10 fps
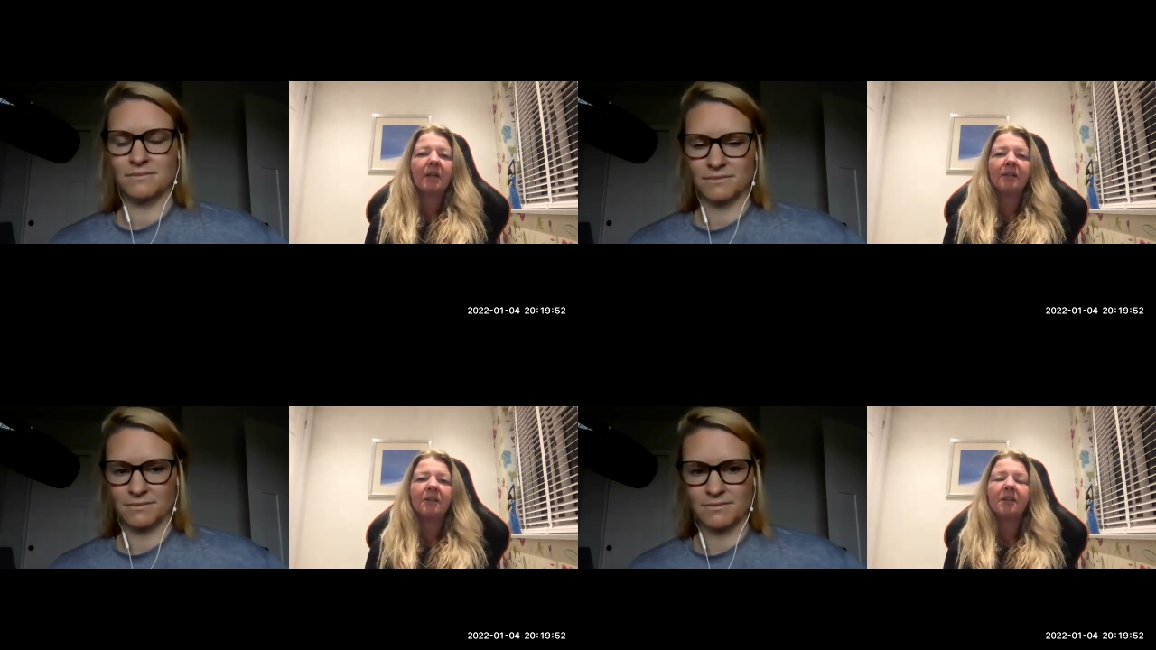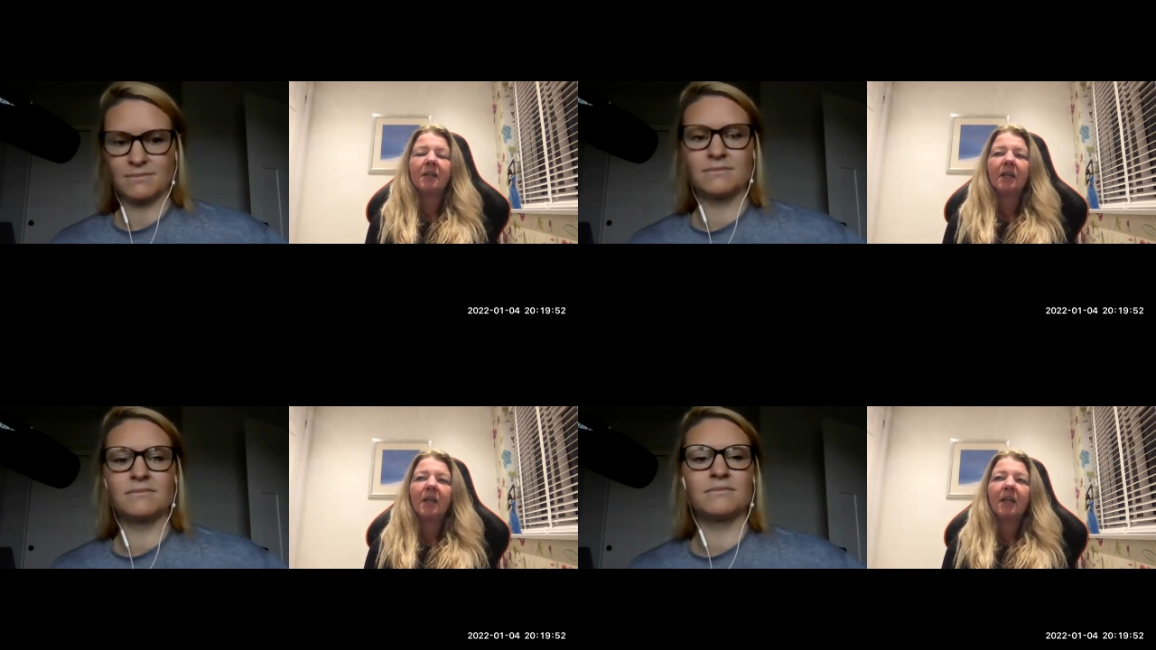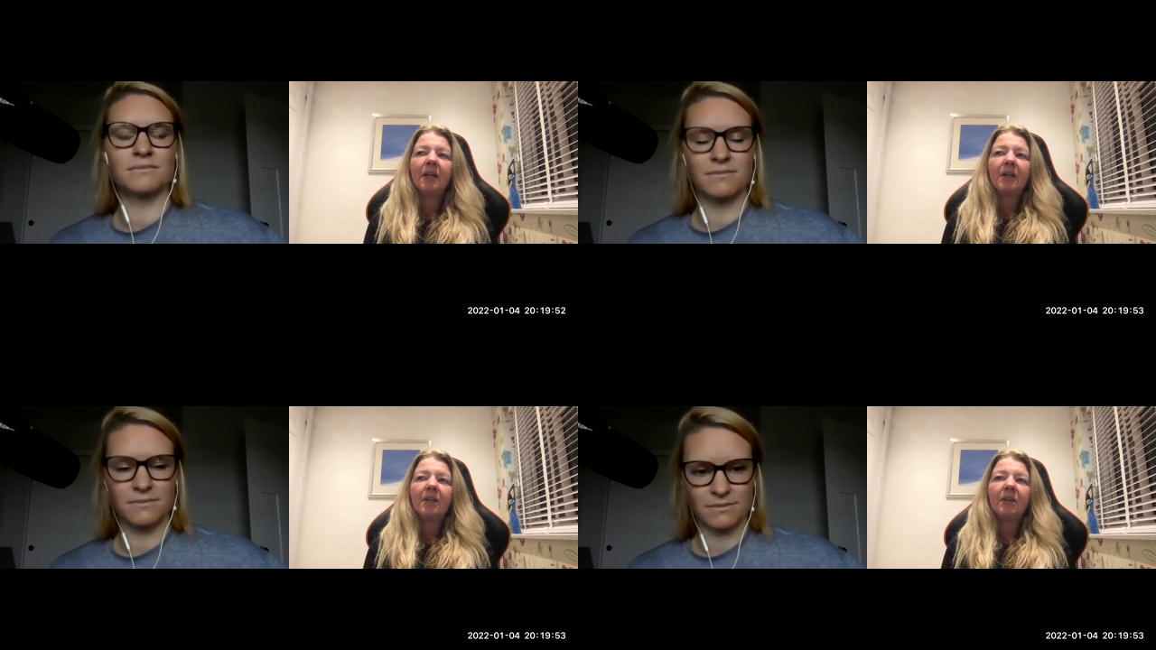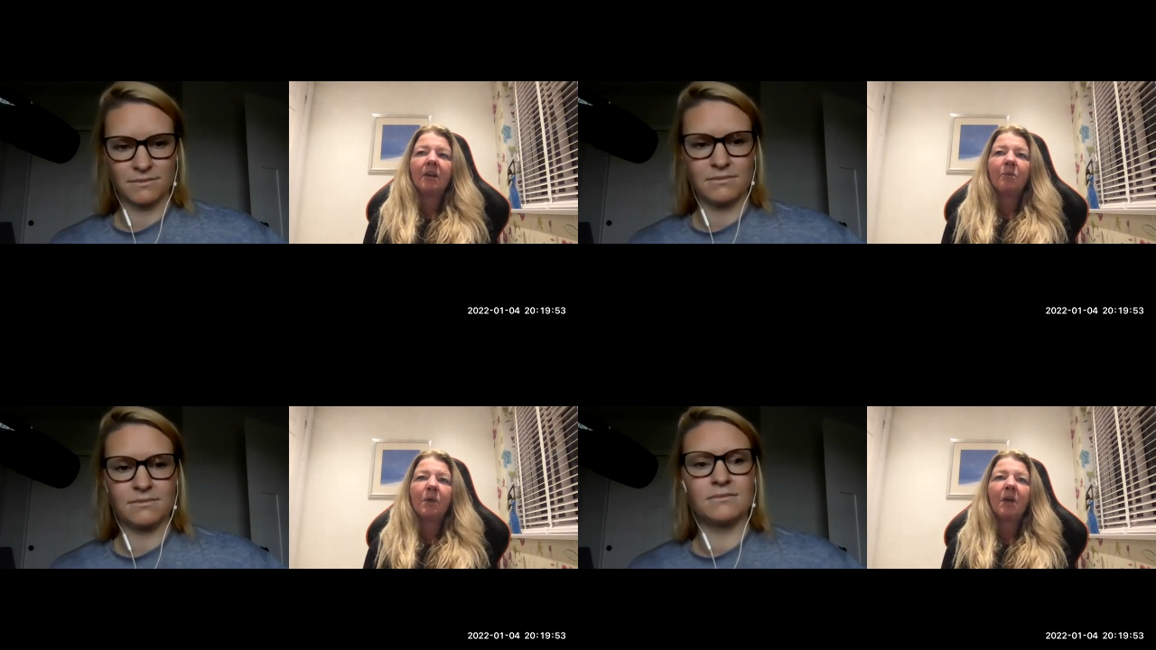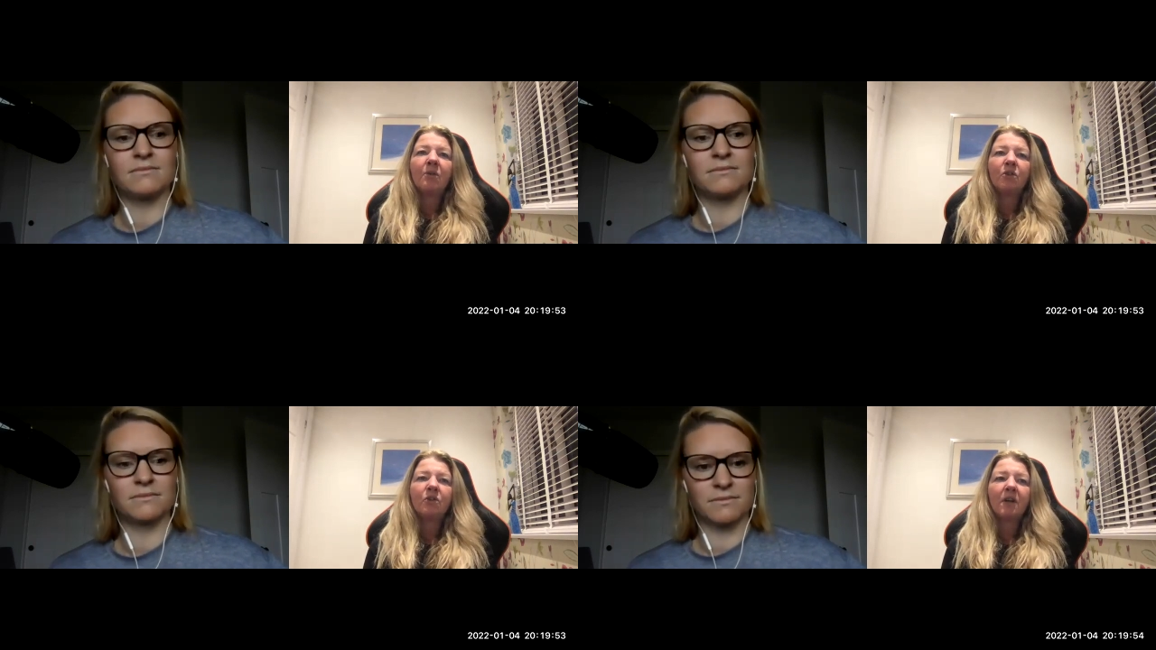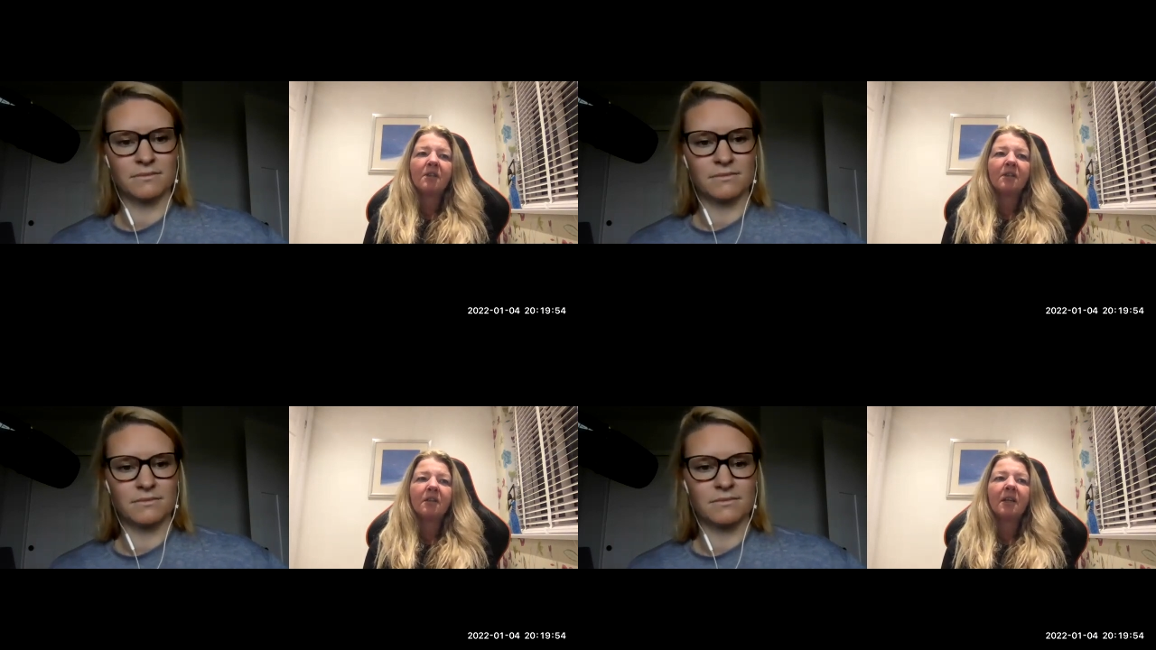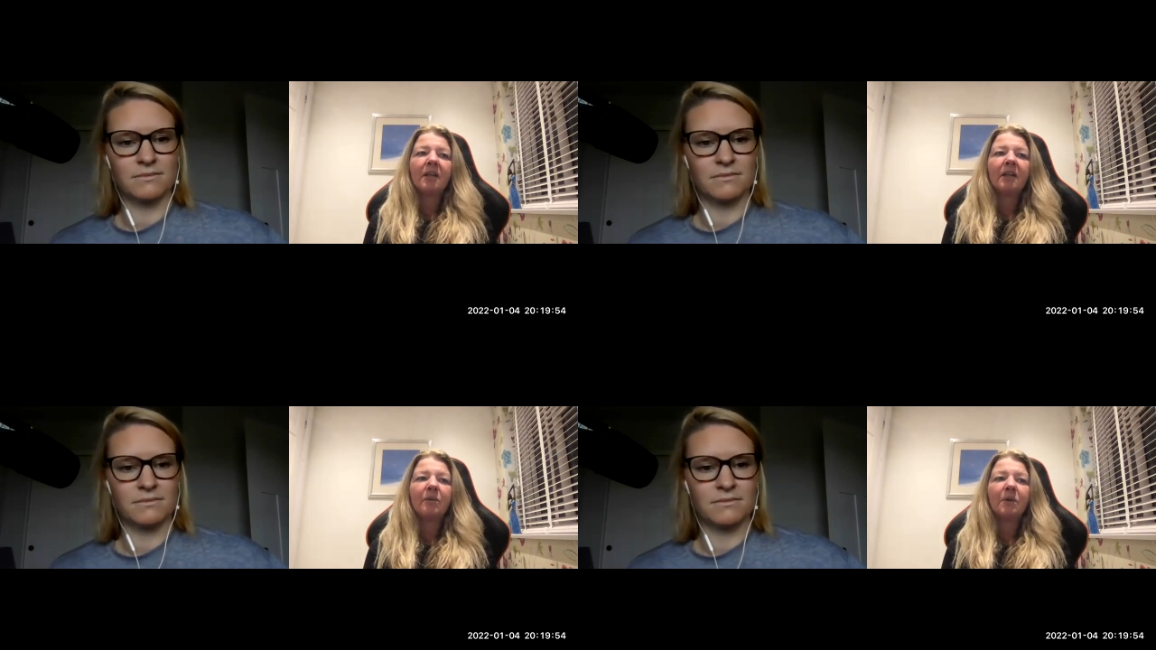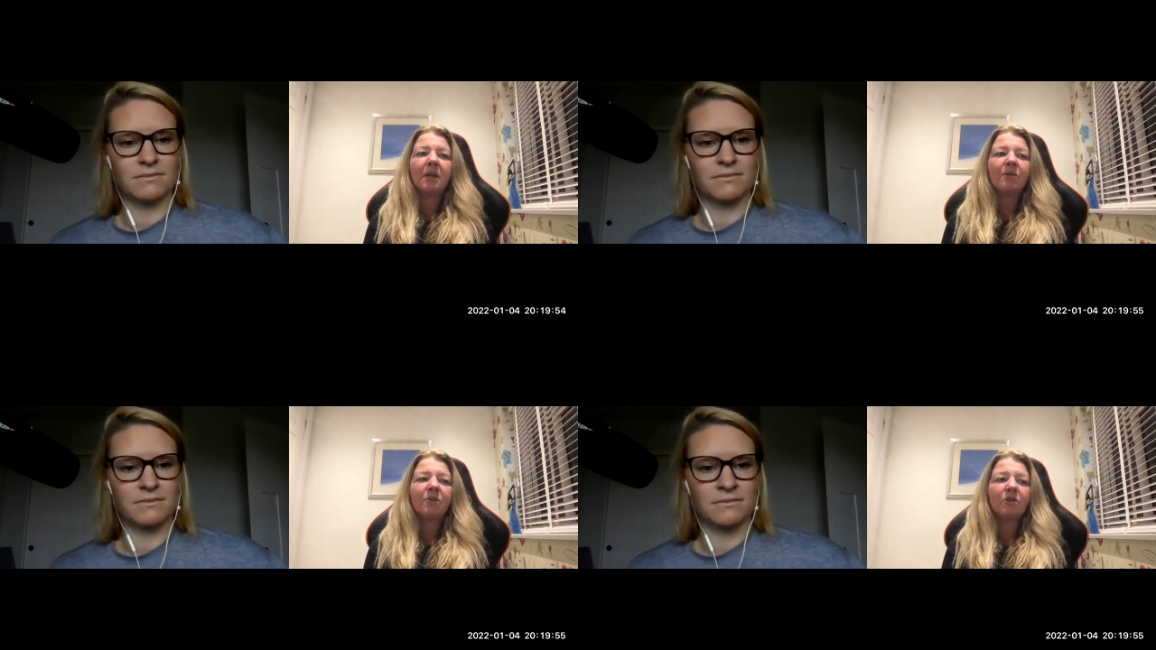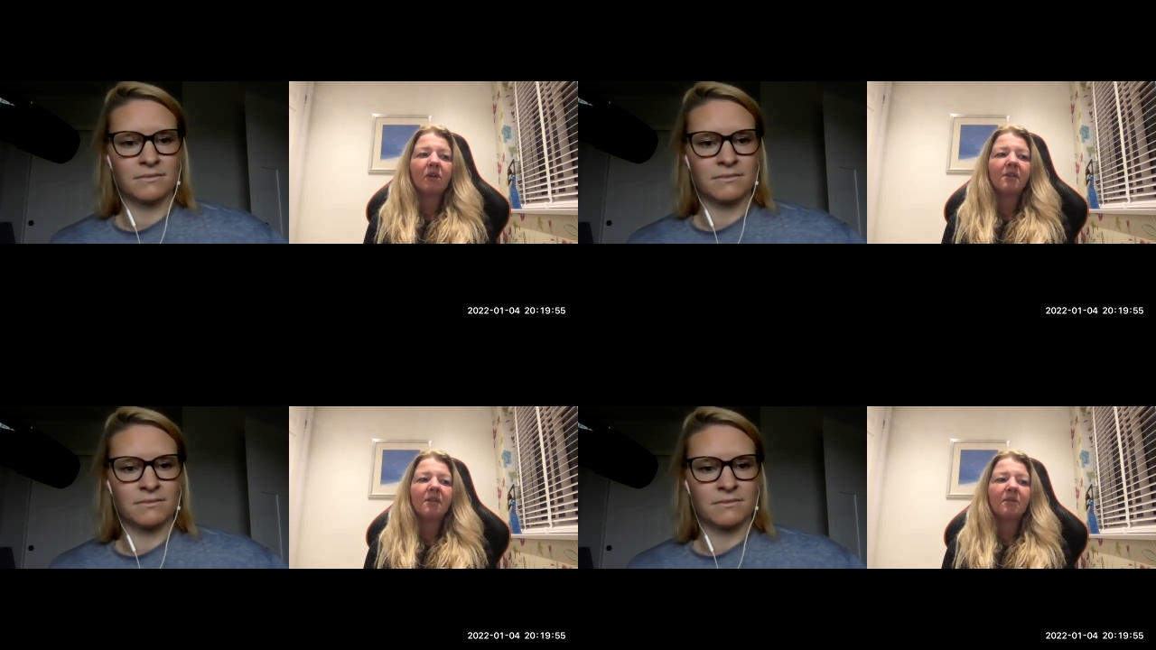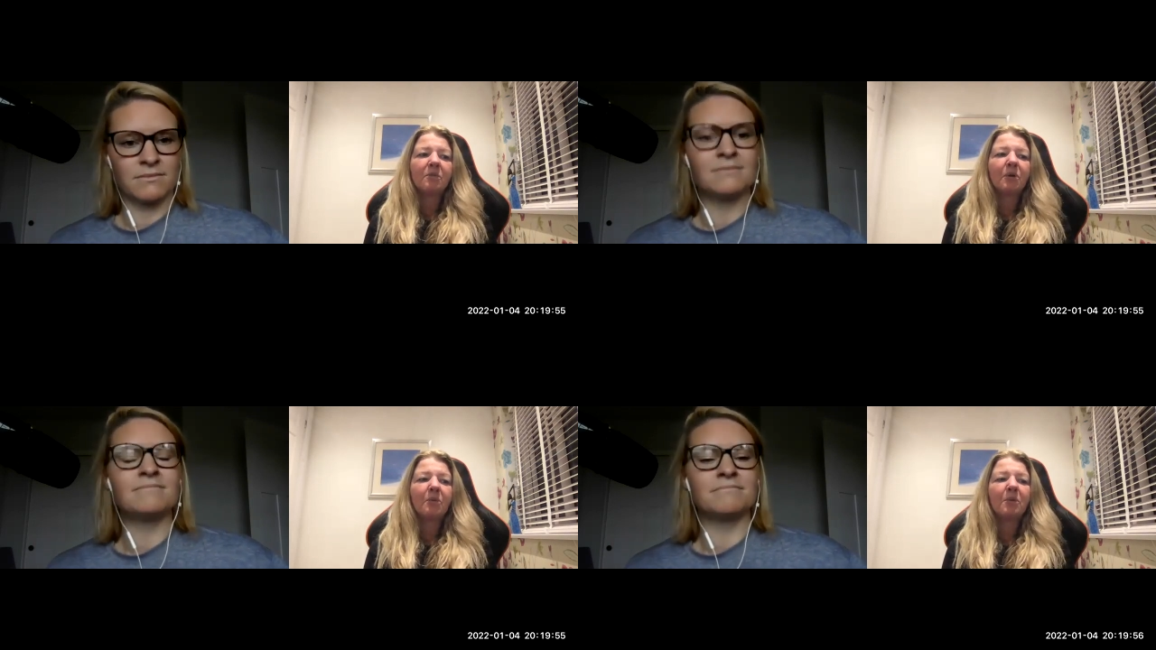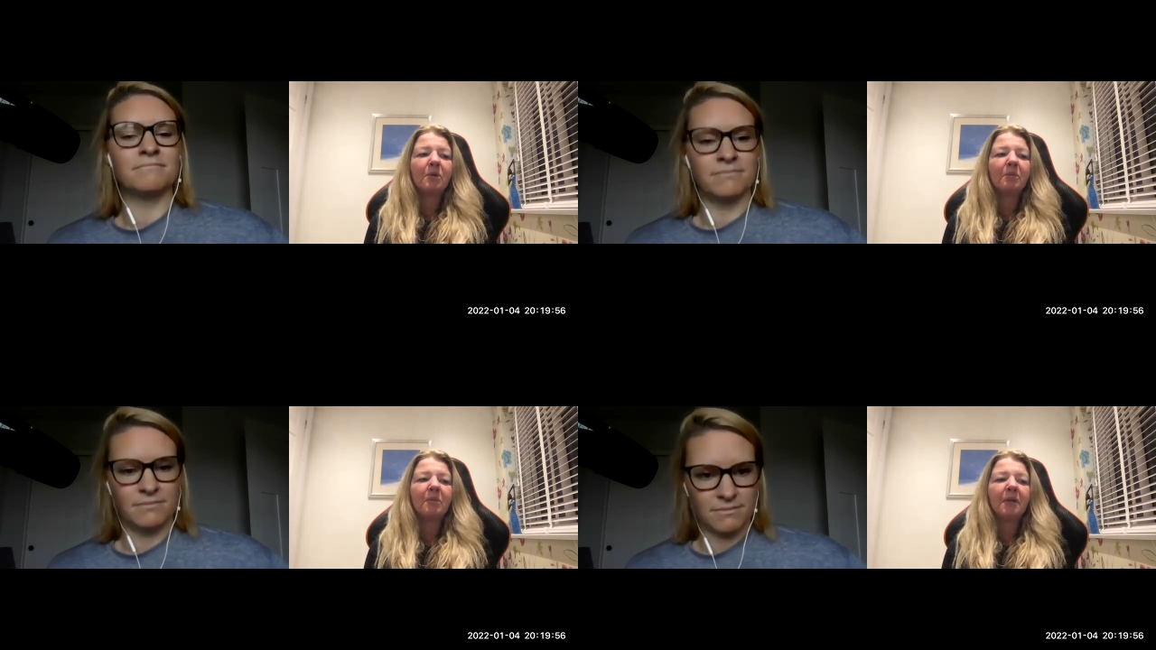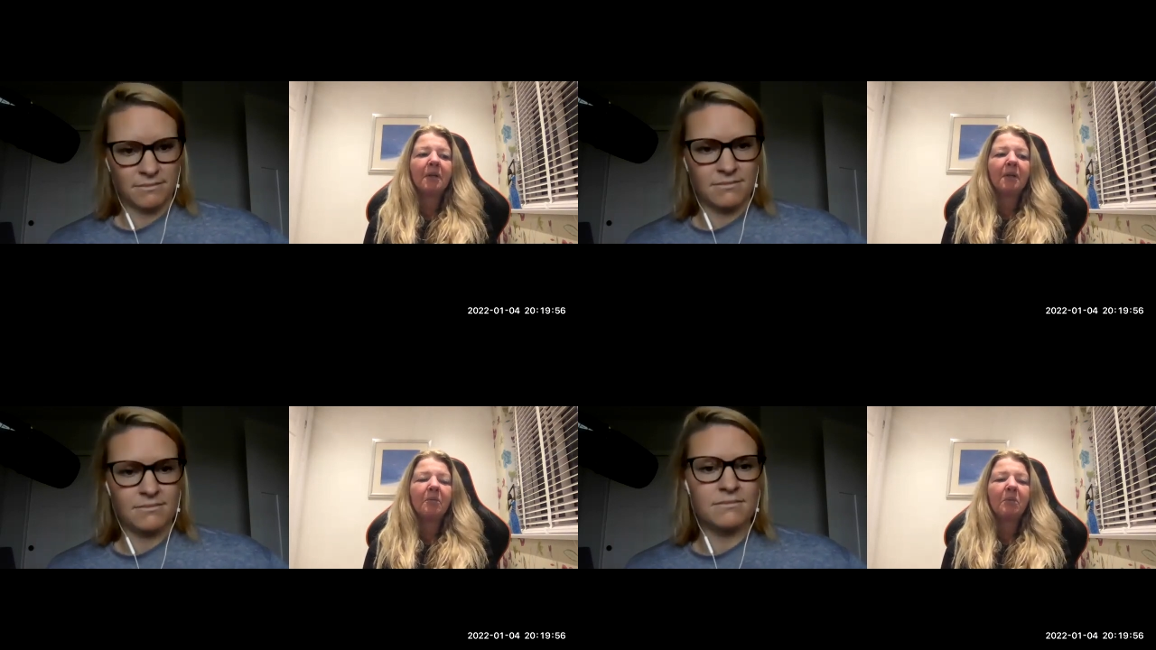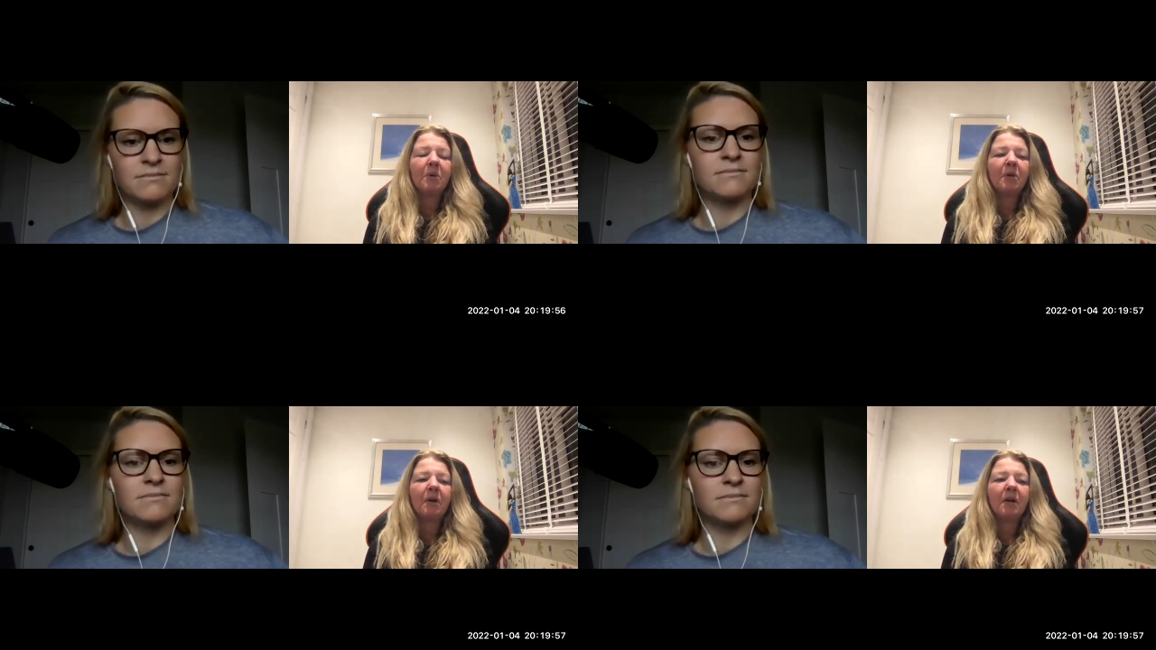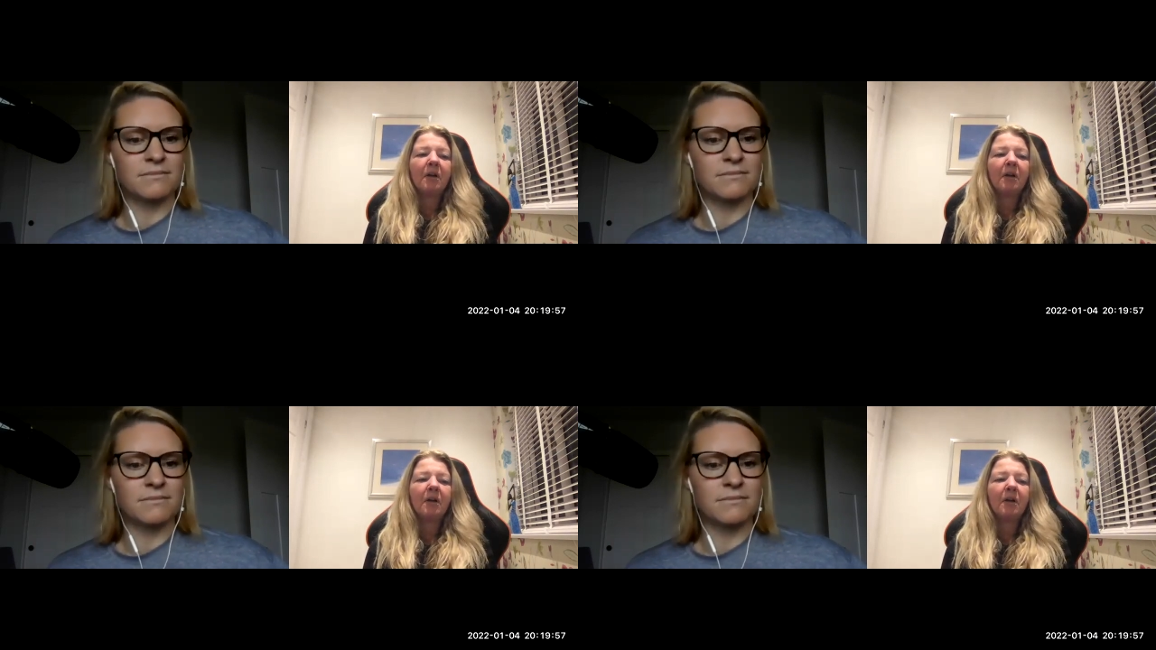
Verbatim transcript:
Speaker 1: And you know we know stress is a killer we know stress is a problem but